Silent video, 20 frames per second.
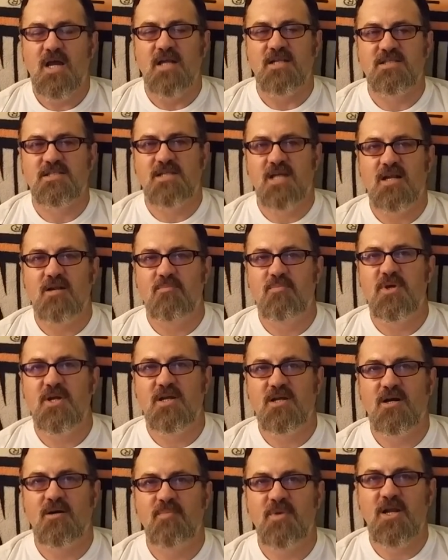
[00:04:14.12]
Instead of
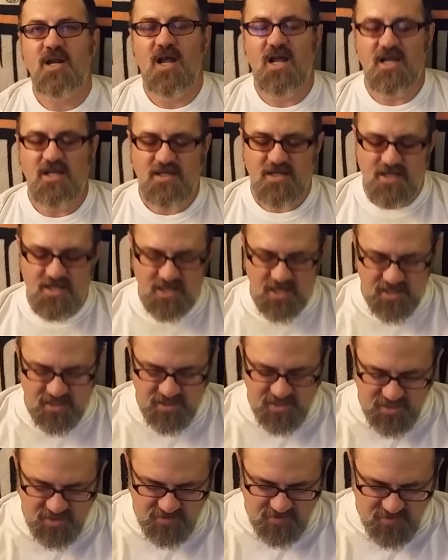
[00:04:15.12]
becoming a, a,
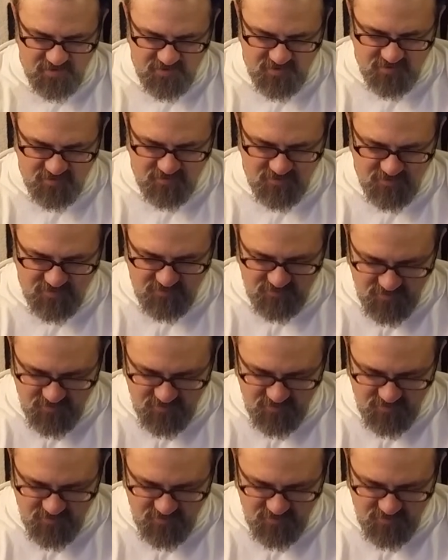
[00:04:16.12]
a the,